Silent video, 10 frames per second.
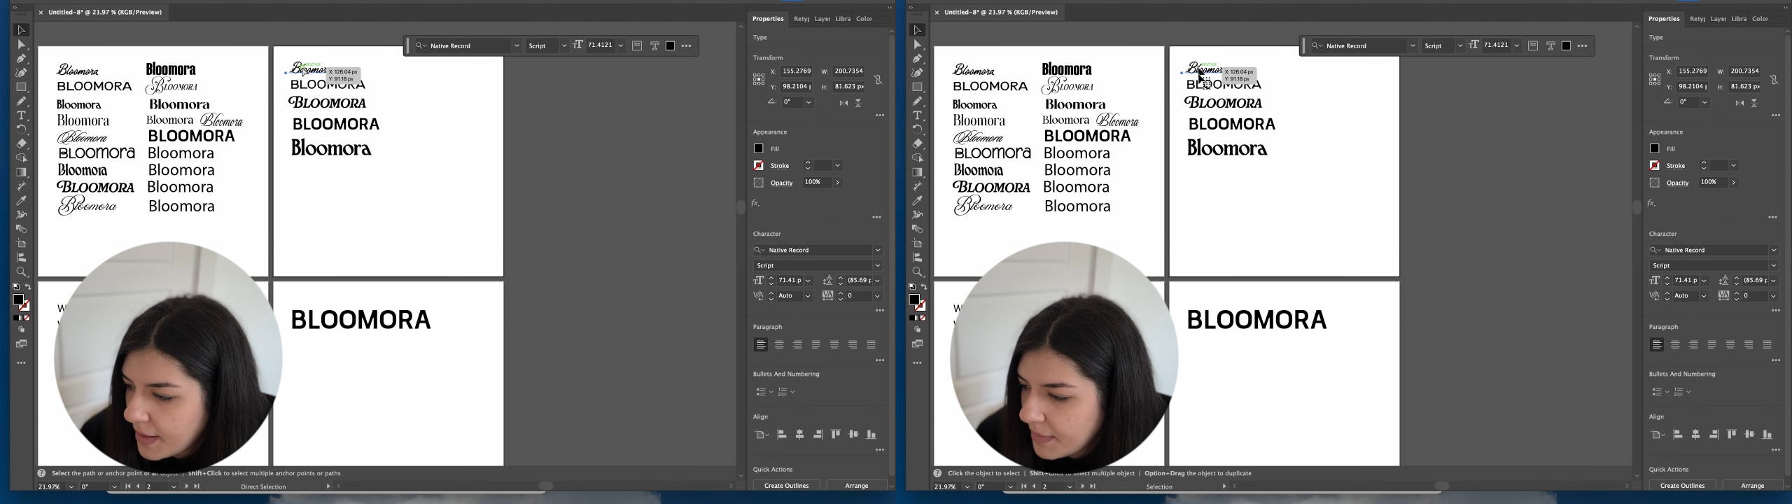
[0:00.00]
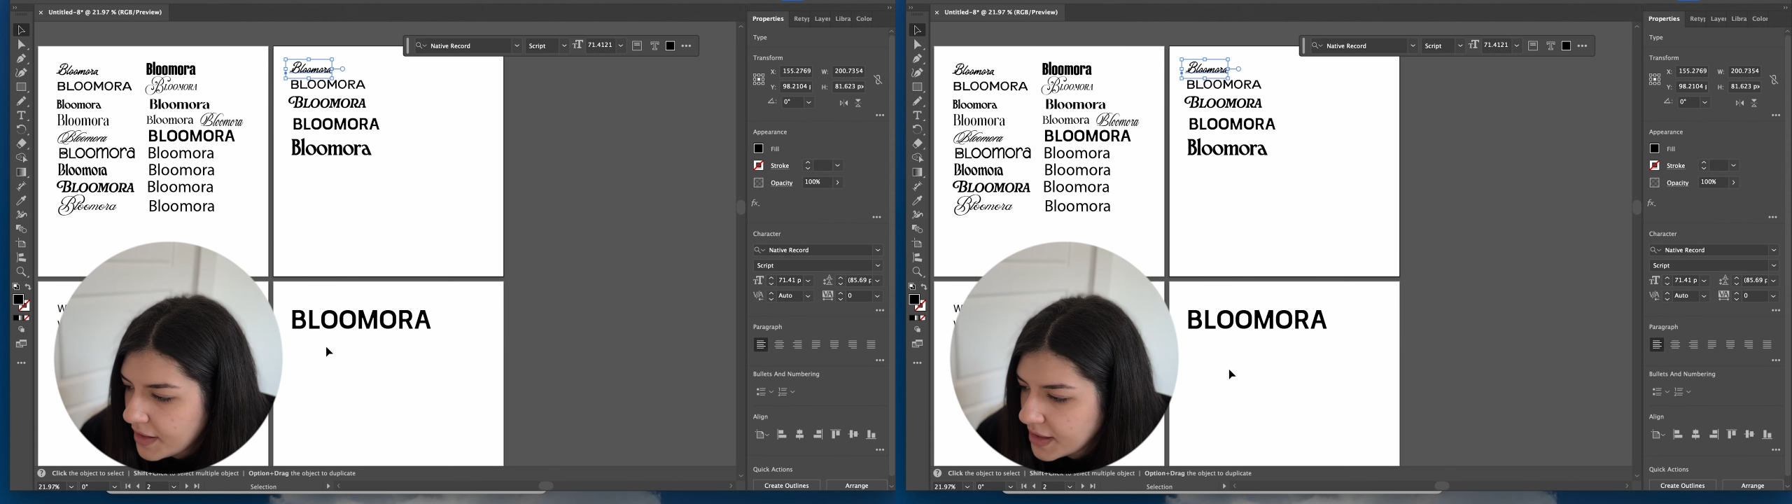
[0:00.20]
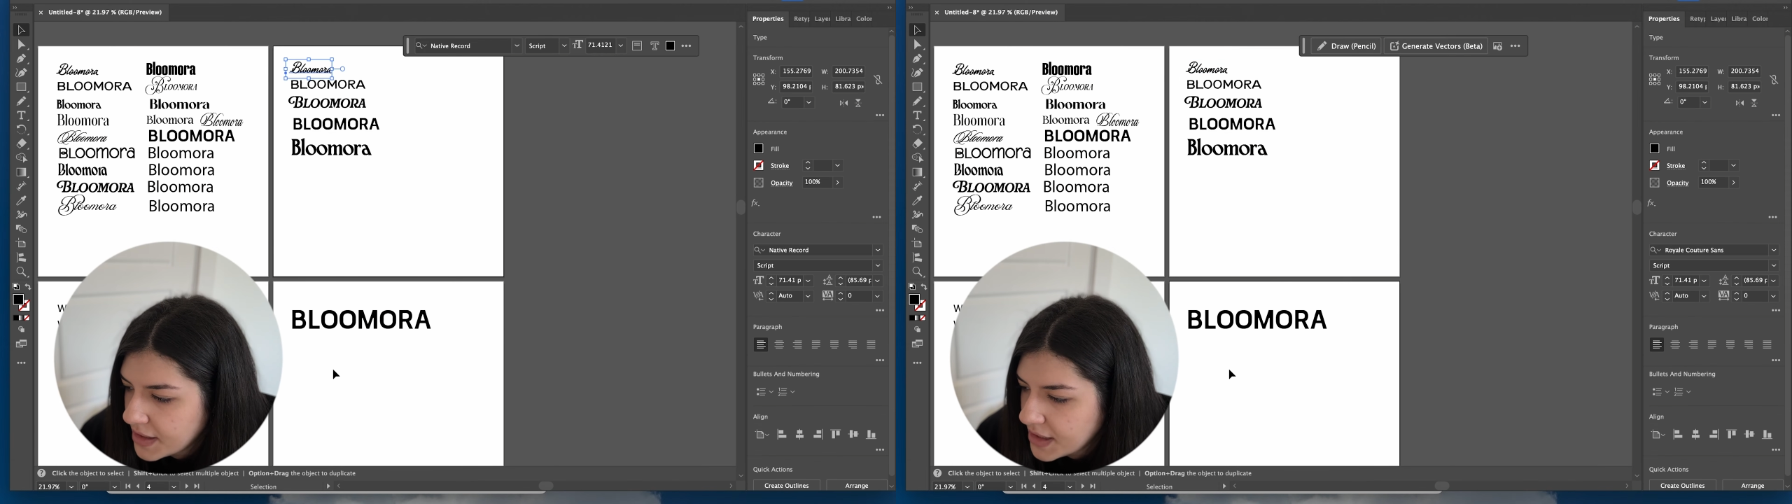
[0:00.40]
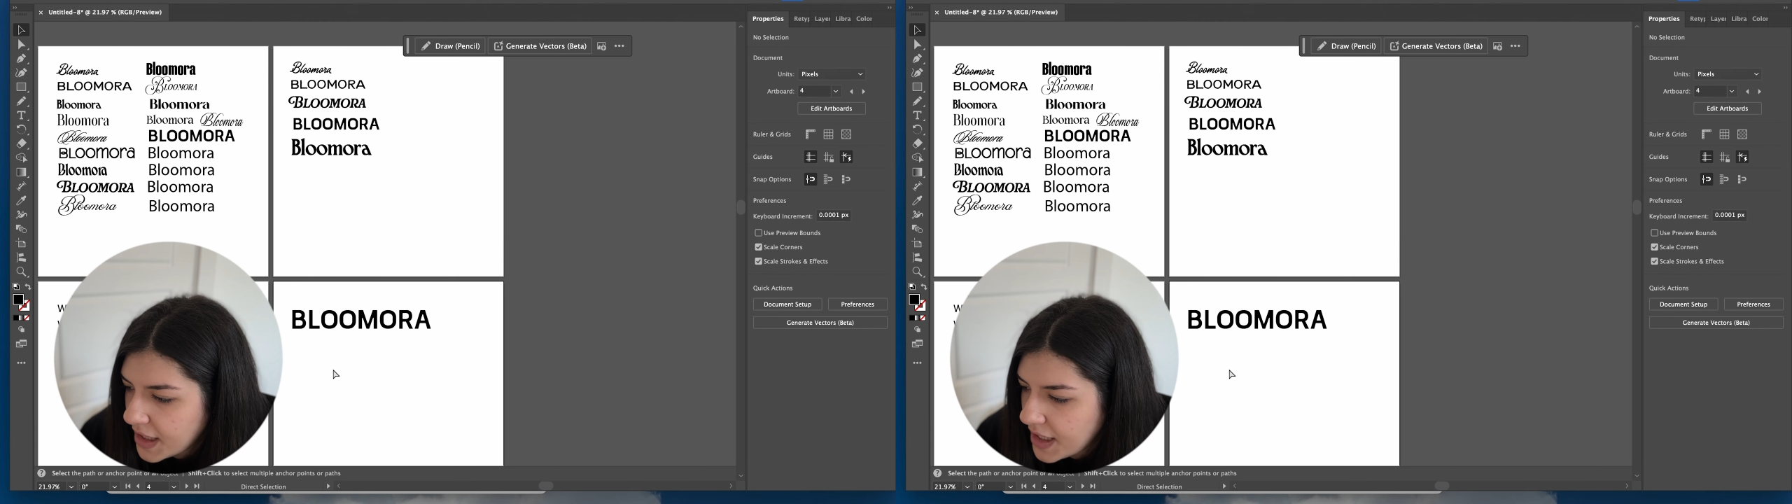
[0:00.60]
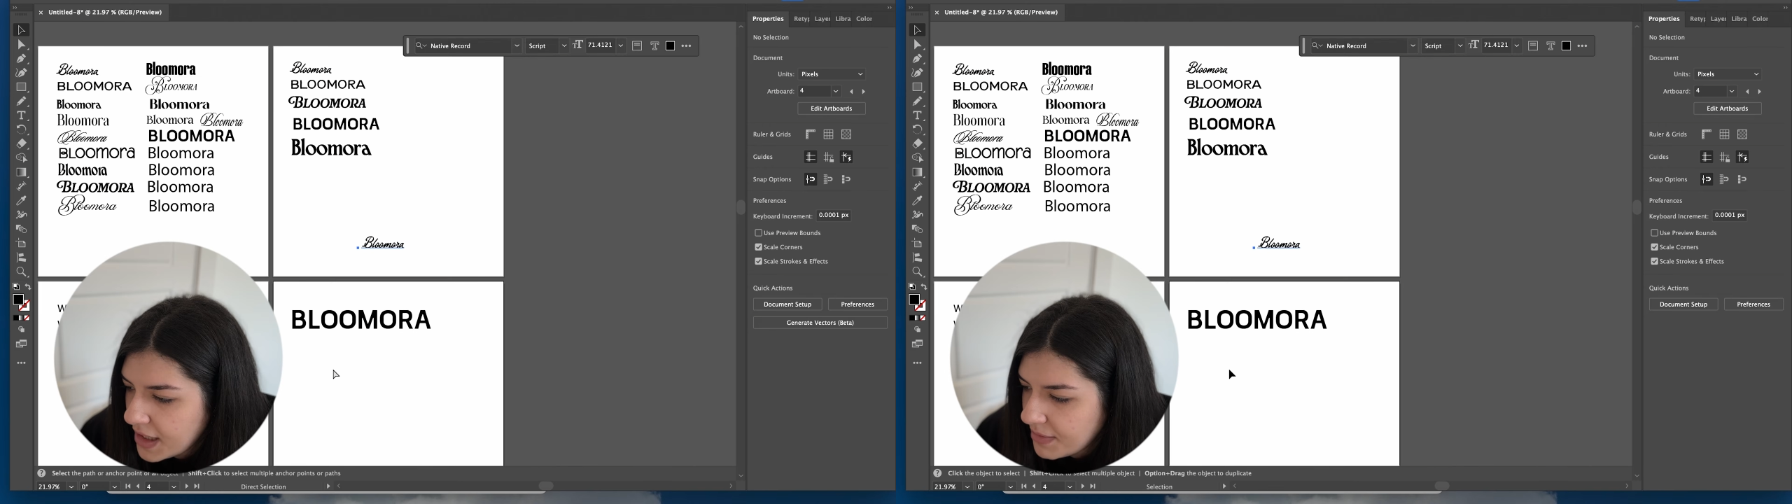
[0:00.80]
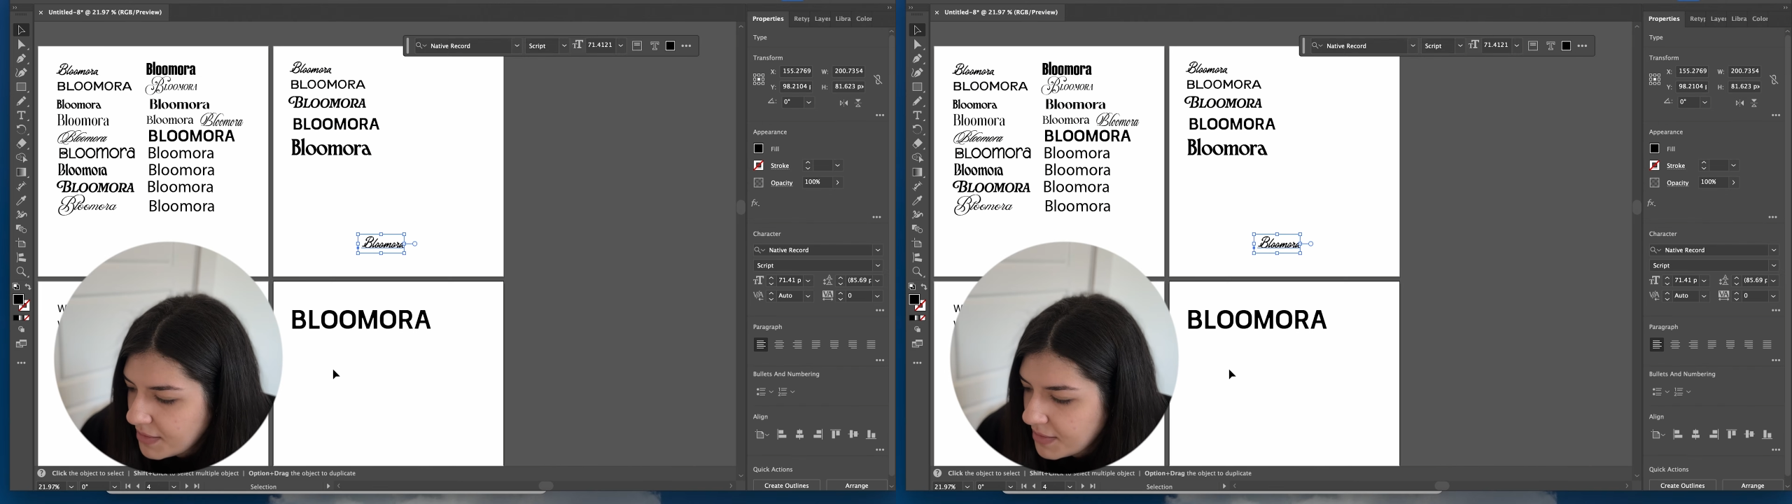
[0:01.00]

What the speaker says: but then take